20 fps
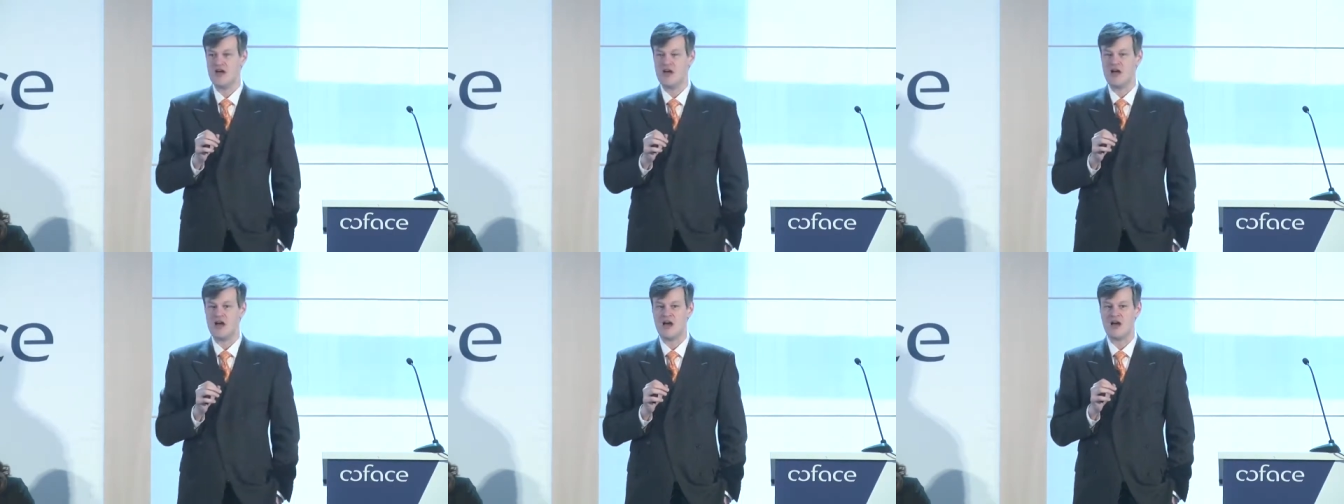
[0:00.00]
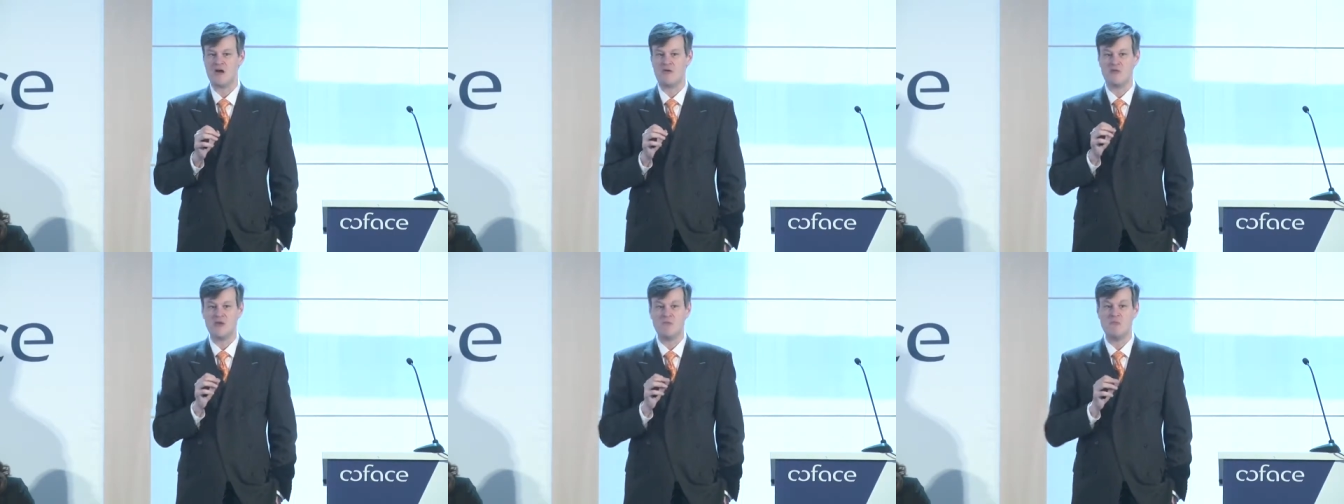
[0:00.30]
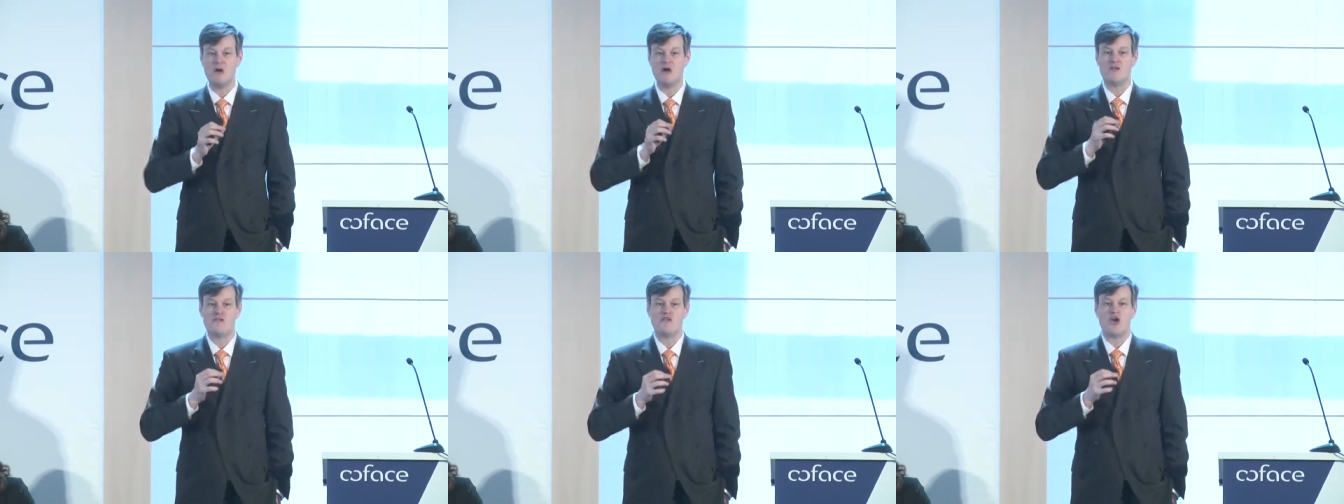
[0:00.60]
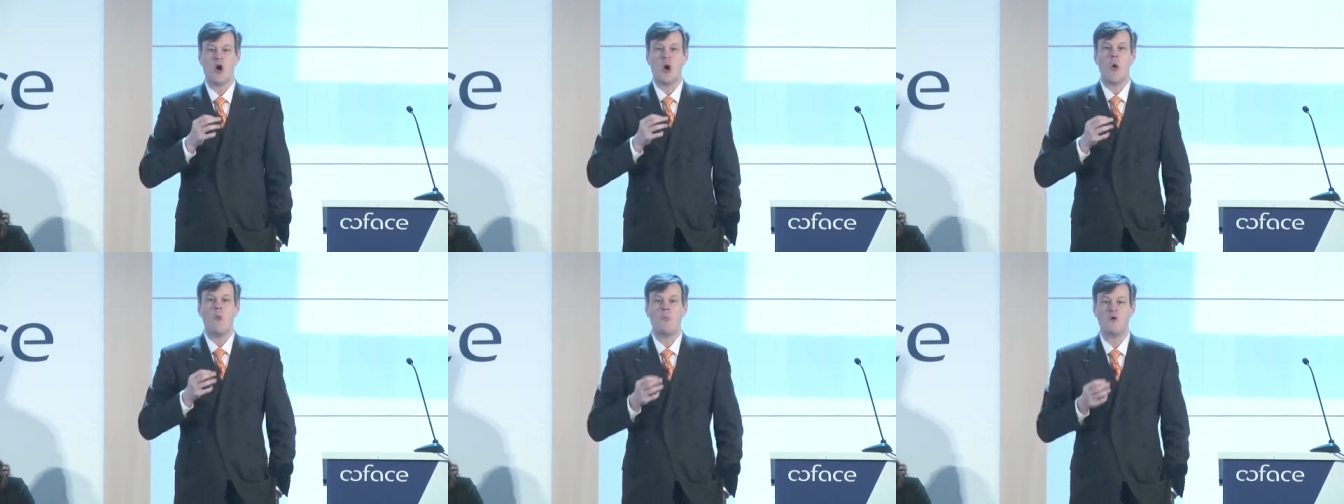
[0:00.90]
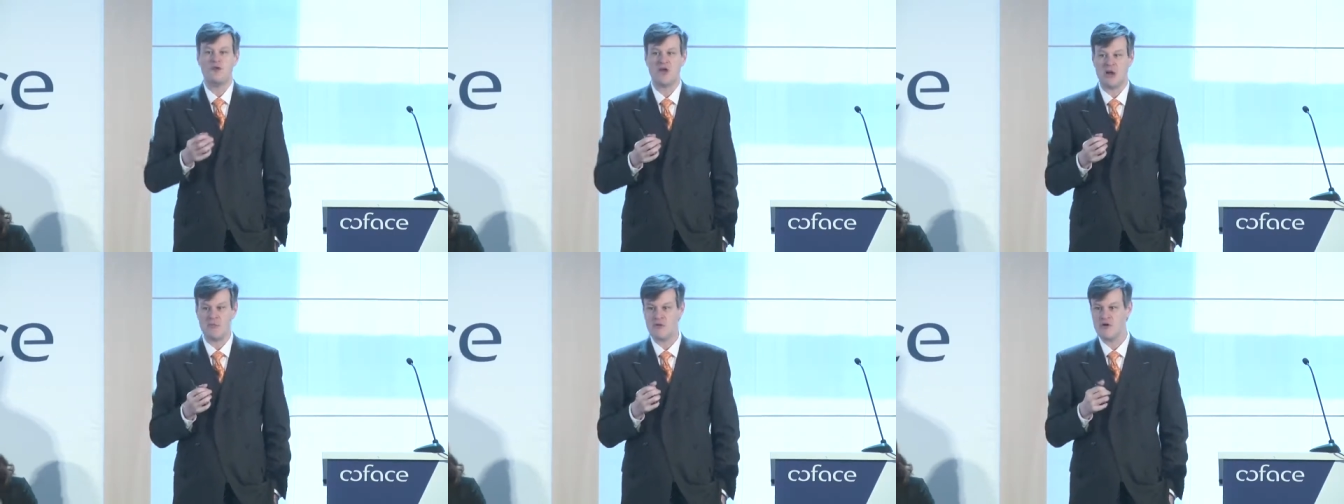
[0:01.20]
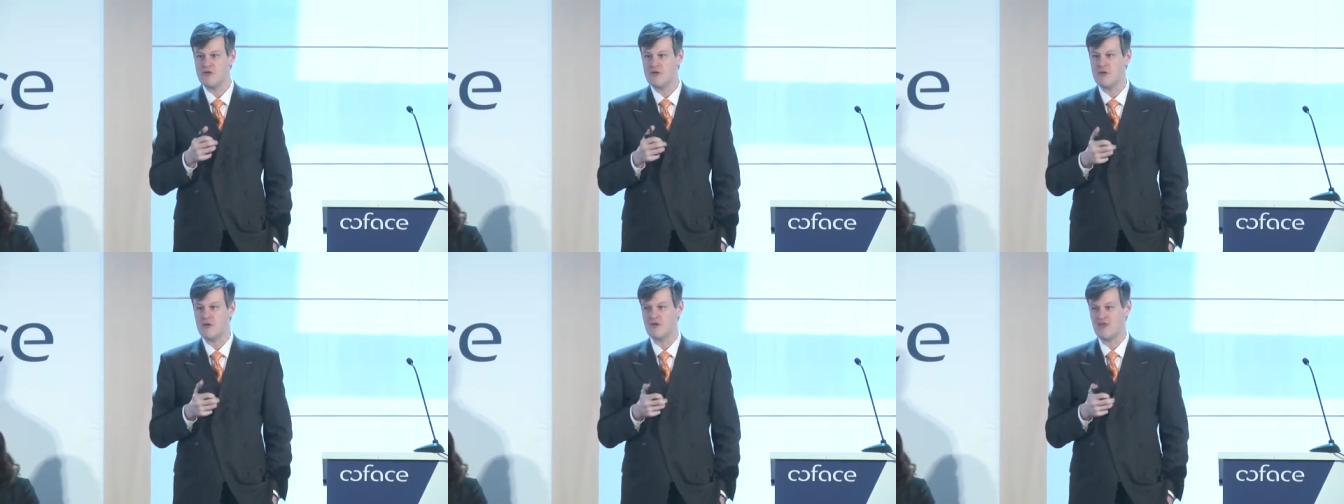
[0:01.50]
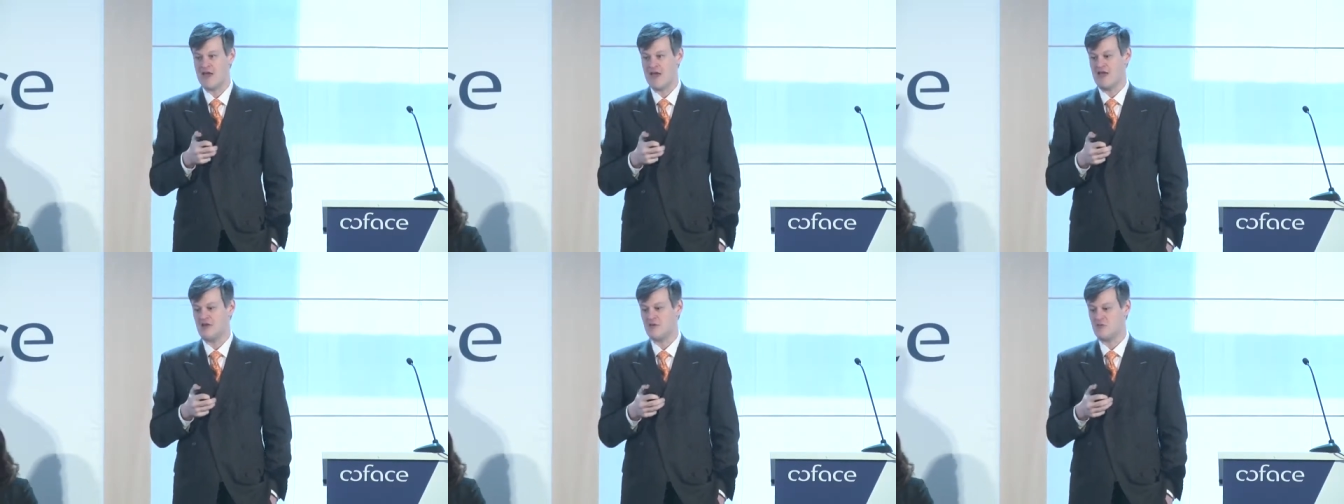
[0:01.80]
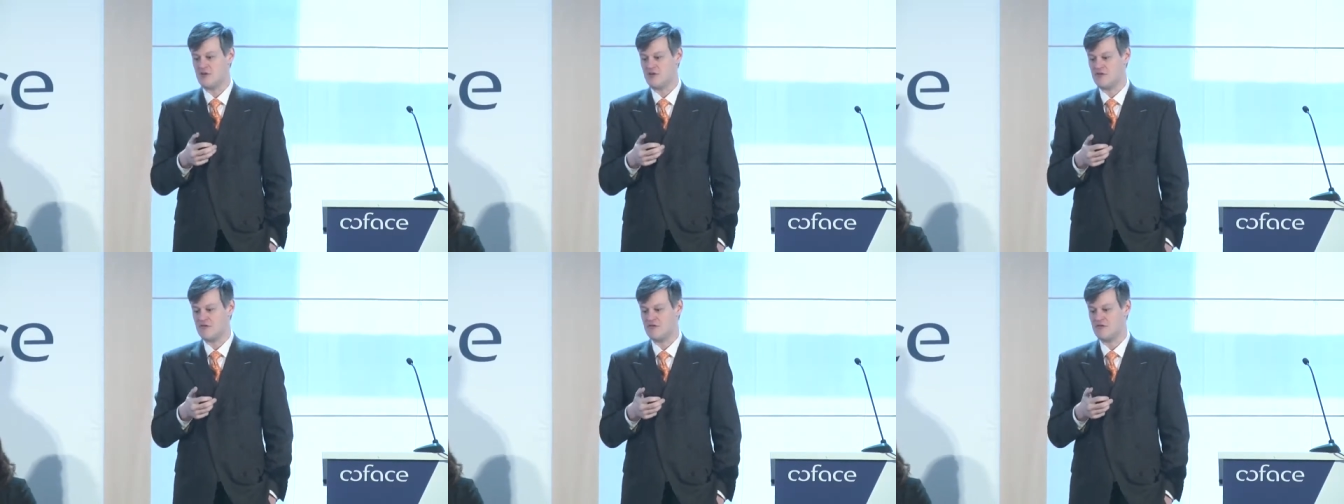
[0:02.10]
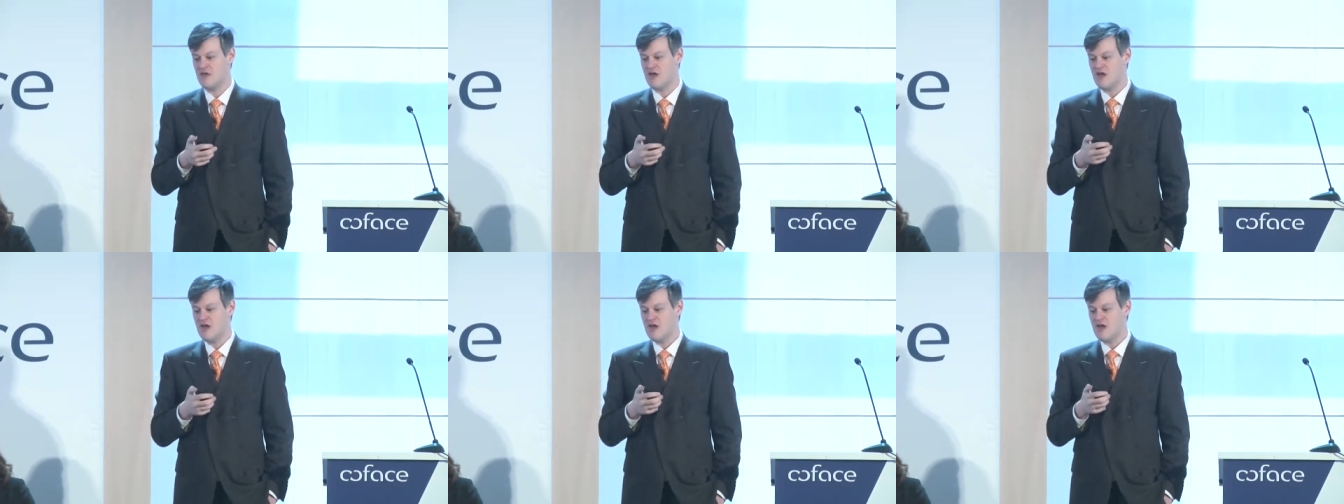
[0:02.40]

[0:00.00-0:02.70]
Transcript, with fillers: Uh, we must open up those elements.